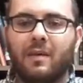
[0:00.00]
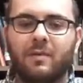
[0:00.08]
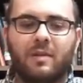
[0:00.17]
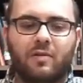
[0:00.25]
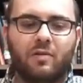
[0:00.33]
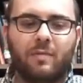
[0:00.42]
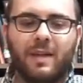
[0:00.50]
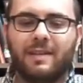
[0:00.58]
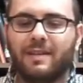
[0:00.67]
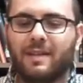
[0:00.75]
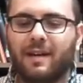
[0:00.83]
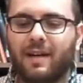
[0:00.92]
It was a
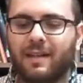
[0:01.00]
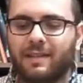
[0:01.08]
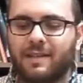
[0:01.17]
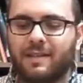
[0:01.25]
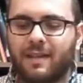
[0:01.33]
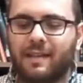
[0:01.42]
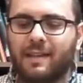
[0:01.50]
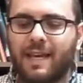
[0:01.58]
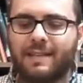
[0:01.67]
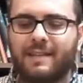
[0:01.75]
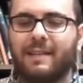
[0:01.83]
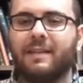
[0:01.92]
tremendous kindness, a
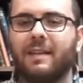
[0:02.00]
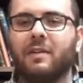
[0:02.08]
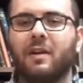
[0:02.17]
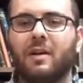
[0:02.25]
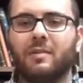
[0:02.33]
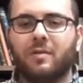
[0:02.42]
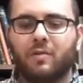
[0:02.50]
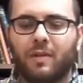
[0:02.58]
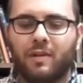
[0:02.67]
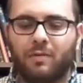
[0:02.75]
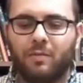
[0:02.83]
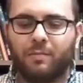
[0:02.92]
lesson that God was
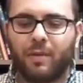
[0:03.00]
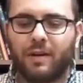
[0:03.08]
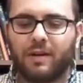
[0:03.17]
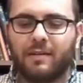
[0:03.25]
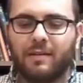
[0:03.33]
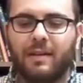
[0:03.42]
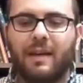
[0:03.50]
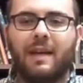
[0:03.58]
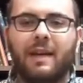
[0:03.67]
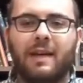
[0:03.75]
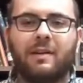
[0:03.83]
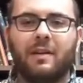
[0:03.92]
trying to impart
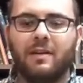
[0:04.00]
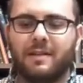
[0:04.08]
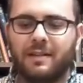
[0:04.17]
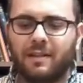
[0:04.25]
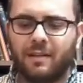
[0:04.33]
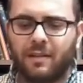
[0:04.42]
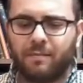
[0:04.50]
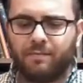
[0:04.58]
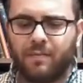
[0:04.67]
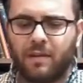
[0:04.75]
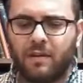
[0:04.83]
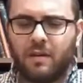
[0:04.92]
in Har Sinai.
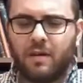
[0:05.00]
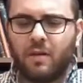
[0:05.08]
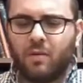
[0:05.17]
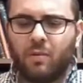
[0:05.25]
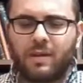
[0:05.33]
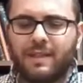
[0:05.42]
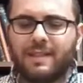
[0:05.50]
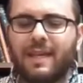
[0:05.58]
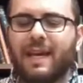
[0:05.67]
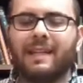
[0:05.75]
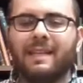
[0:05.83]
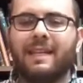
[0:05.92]
What
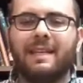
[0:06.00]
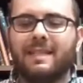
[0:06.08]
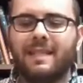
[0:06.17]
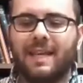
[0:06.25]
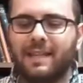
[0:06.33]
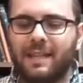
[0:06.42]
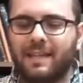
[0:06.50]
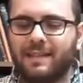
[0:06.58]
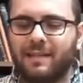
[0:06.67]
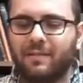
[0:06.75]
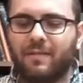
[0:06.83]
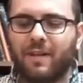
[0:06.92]
exactly is that
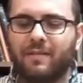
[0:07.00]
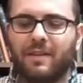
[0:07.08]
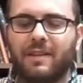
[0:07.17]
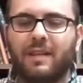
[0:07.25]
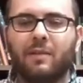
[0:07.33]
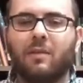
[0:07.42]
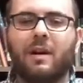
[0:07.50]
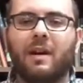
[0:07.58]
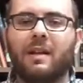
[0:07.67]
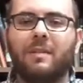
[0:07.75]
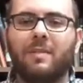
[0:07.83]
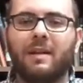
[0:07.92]
lesson of having yira
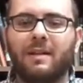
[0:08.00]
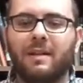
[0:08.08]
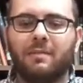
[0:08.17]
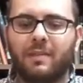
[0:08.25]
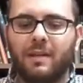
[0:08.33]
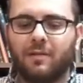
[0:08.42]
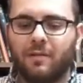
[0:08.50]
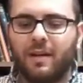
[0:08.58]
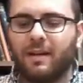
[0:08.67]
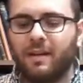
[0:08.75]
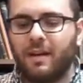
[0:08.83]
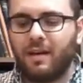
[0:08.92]
ala panim,
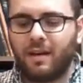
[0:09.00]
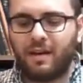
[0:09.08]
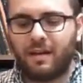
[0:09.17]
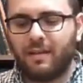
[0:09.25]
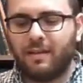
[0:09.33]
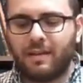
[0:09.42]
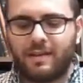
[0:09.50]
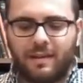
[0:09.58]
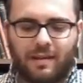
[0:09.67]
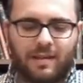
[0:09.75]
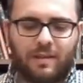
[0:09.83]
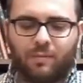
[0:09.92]
yira that's
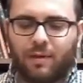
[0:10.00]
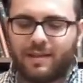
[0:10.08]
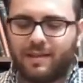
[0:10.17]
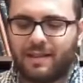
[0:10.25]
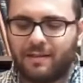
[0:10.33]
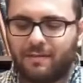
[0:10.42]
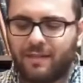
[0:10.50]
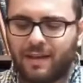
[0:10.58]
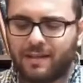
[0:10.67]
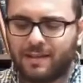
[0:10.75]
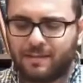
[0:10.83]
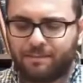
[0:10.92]
expressed in the
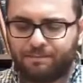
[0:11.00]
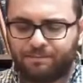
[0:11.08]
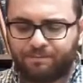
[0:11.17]
face?